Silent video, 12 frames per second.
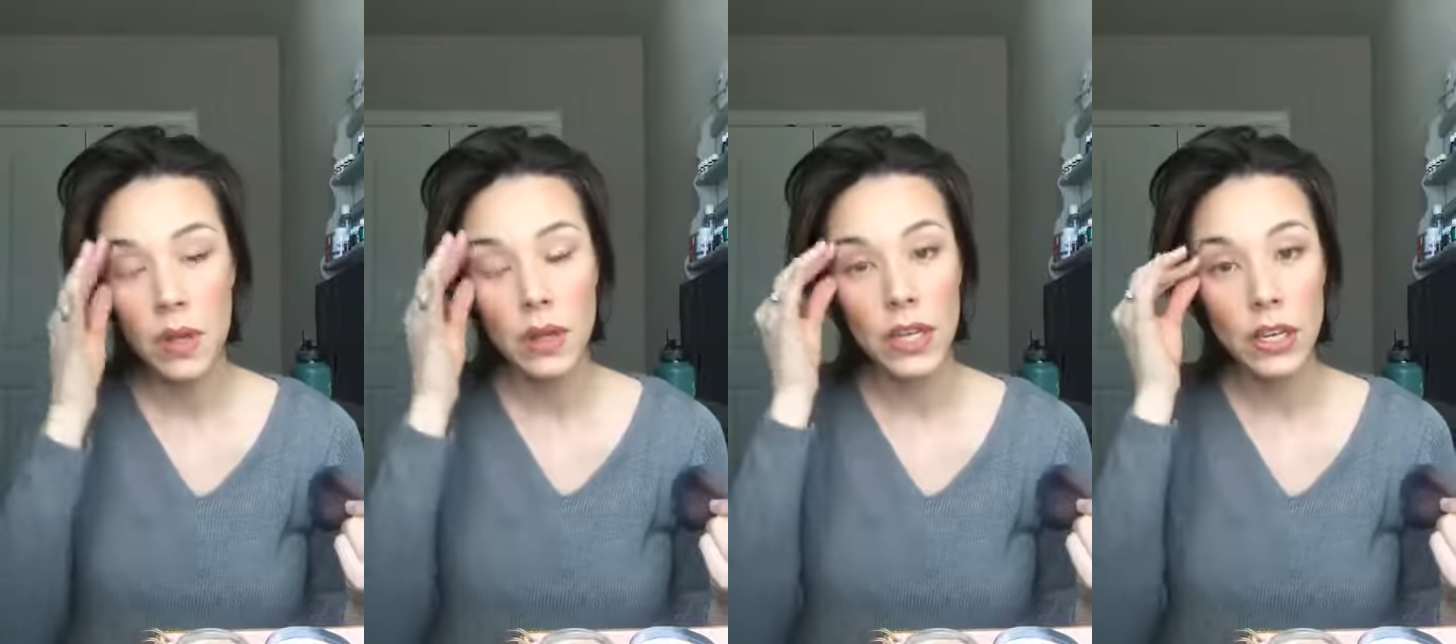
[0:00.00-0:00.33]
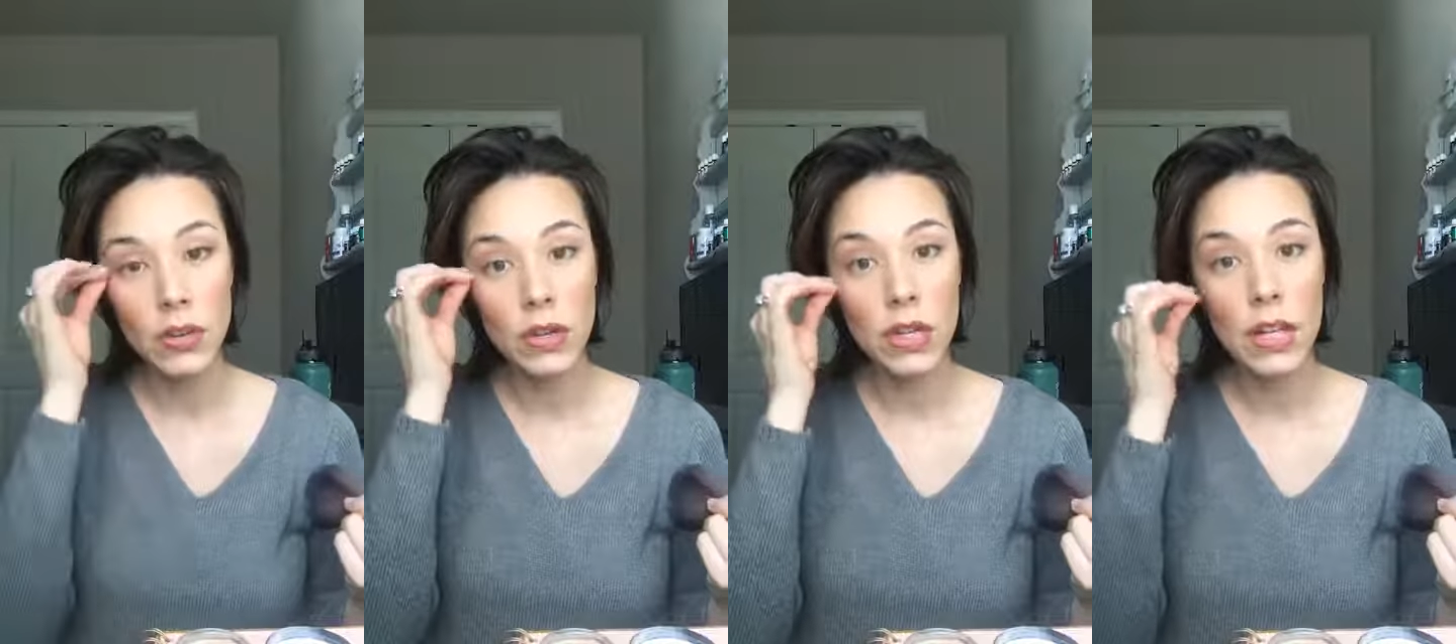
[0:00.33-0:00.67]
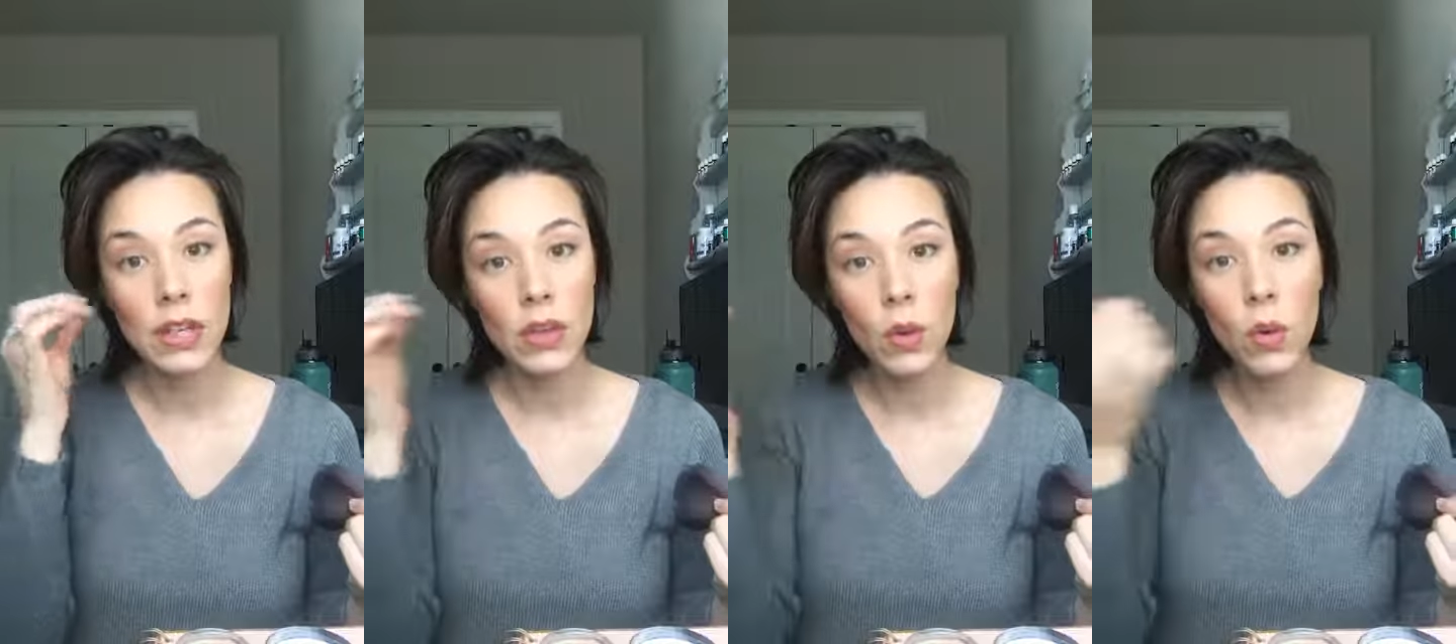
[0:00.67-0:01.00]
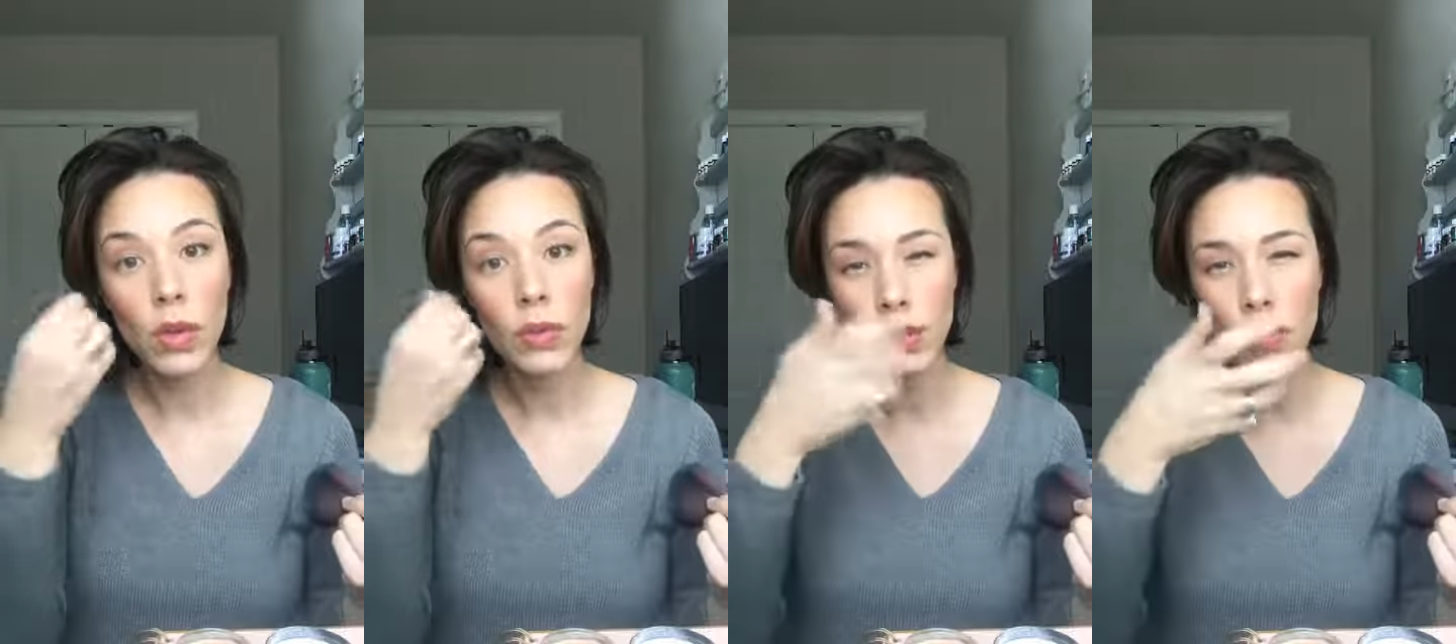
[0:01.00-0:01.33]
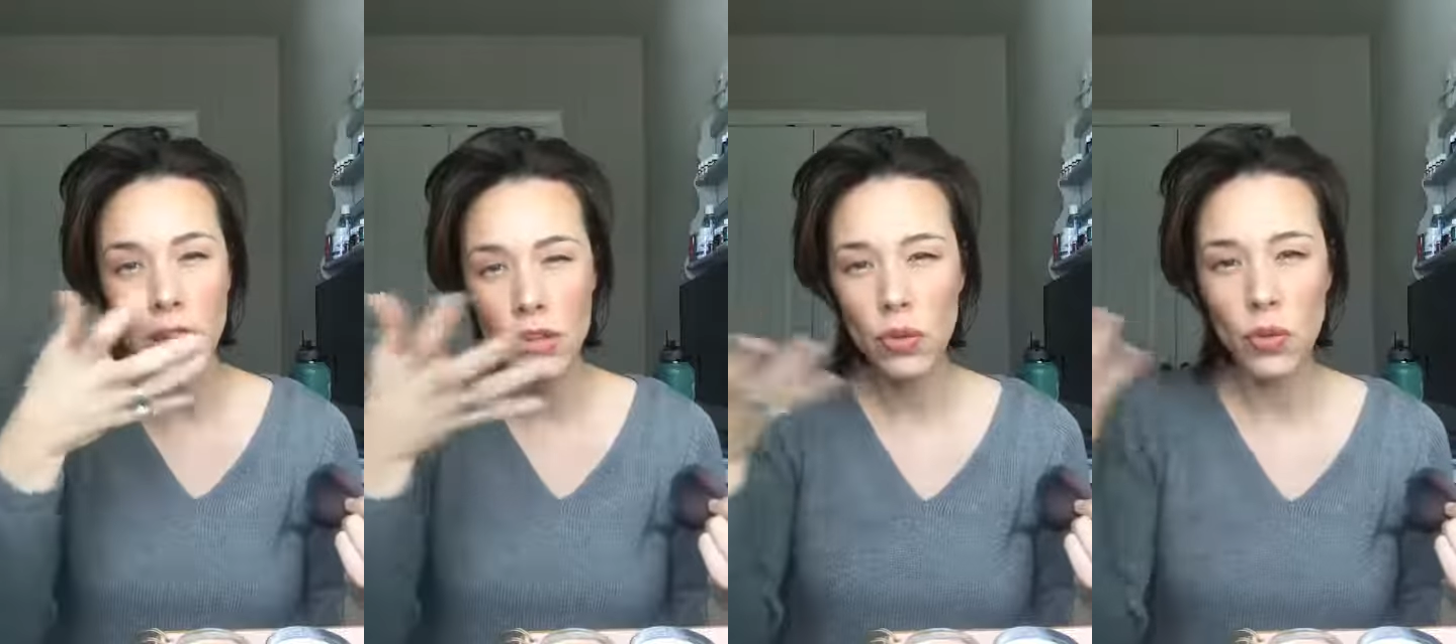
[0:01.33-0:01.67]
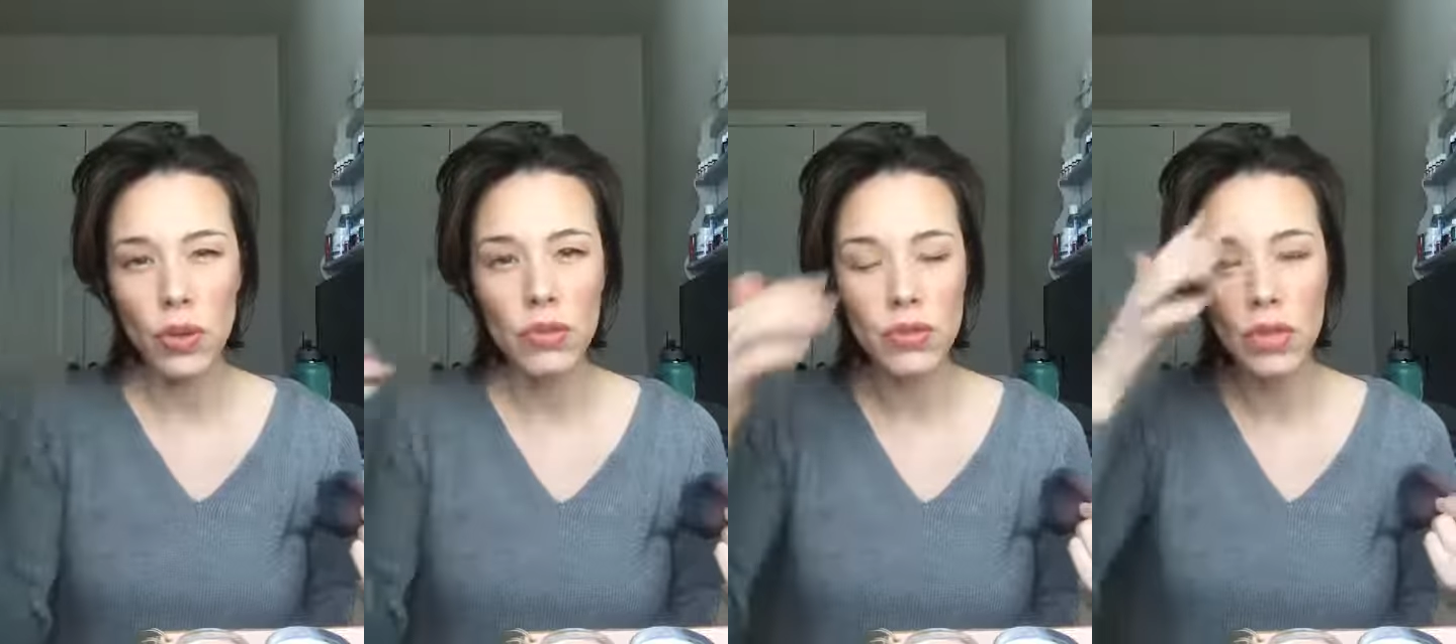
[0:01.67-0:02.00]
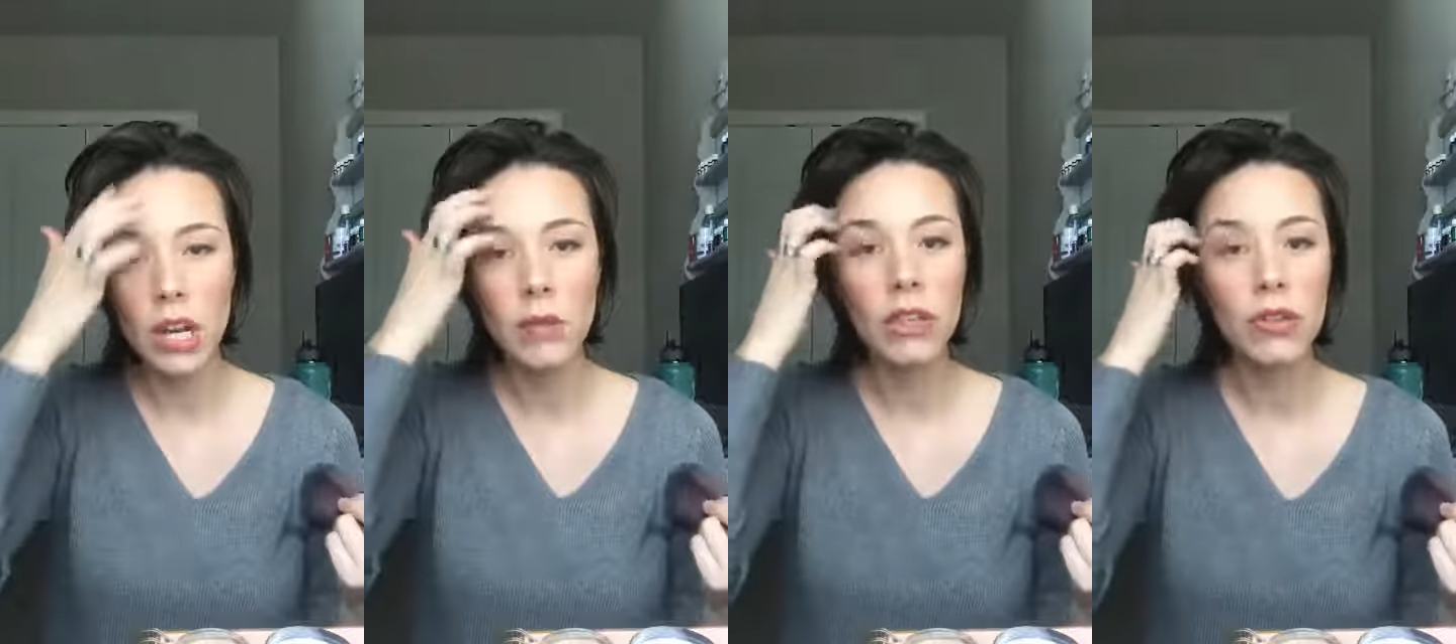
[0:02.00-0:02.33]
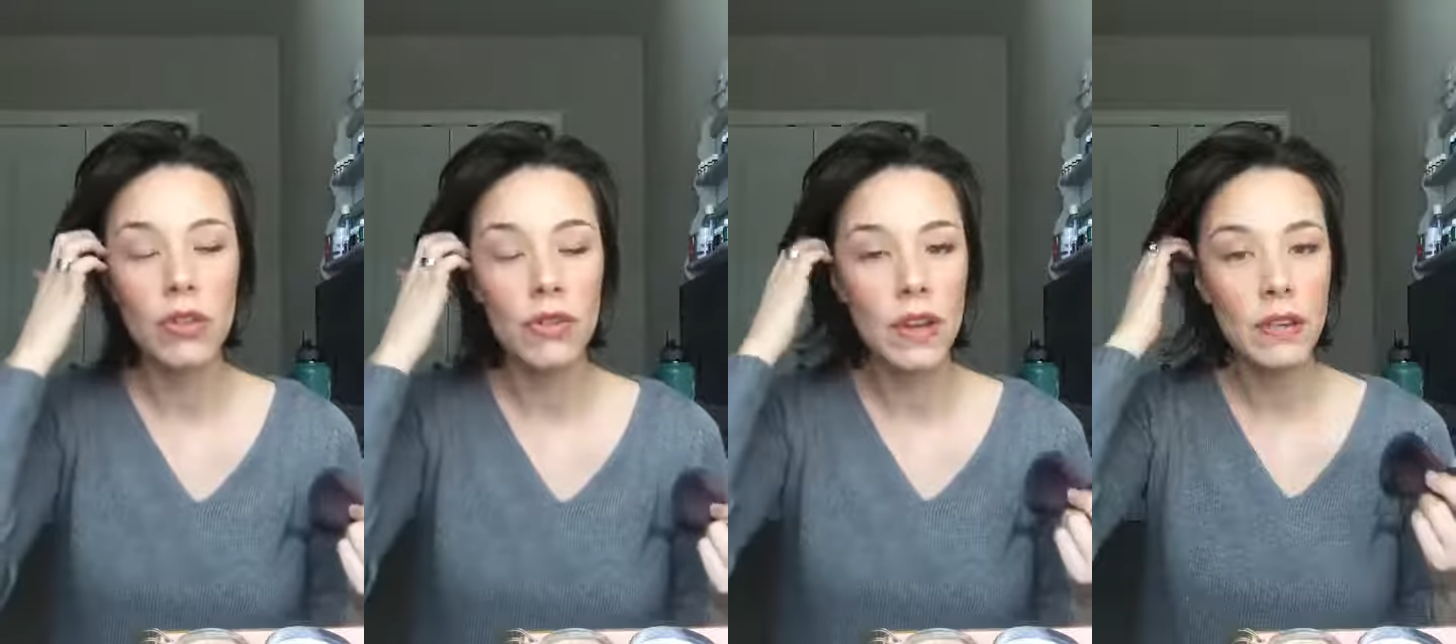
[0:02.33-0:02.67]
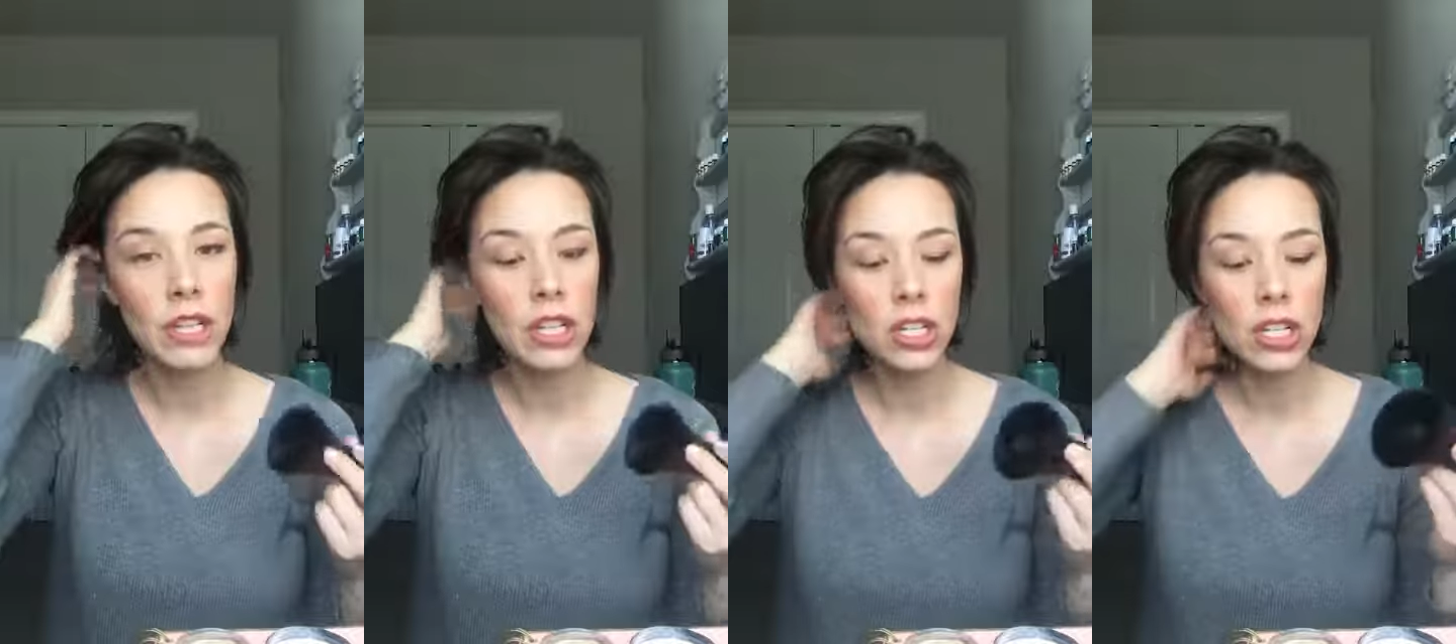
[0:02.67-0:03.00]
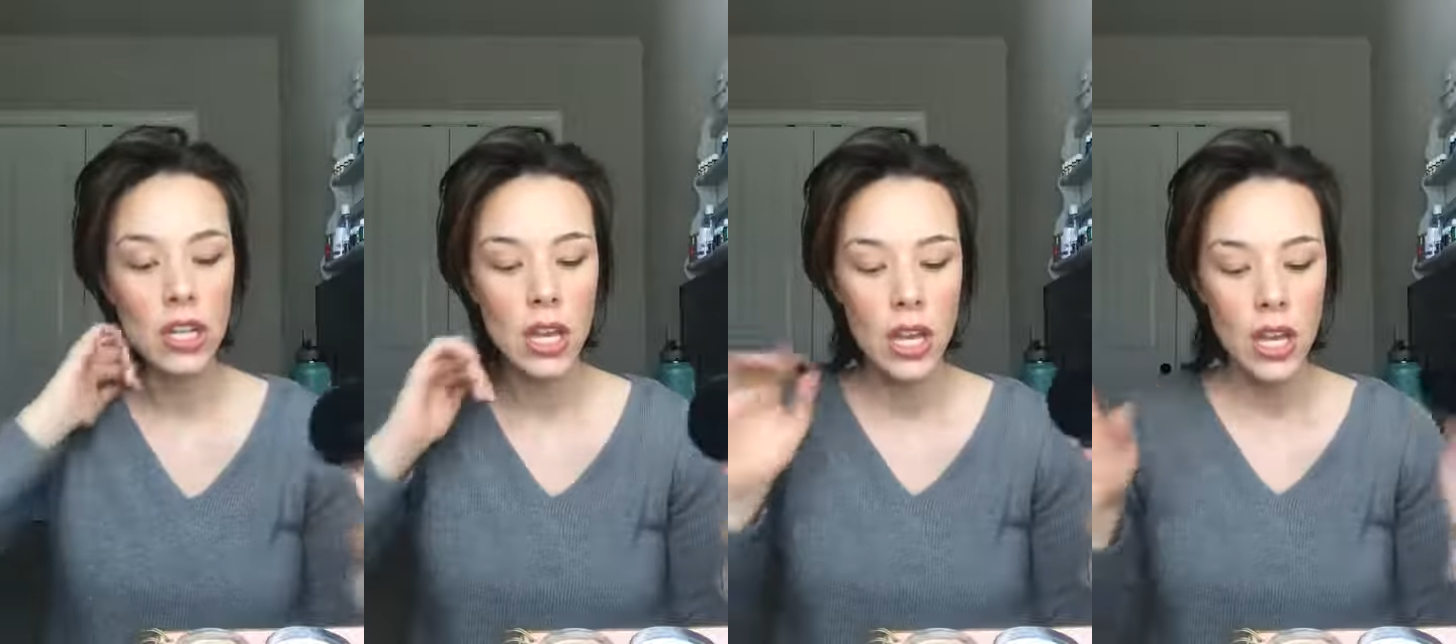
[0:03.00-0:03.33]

like you're getting the oil, your natural oils are coming through your foundation,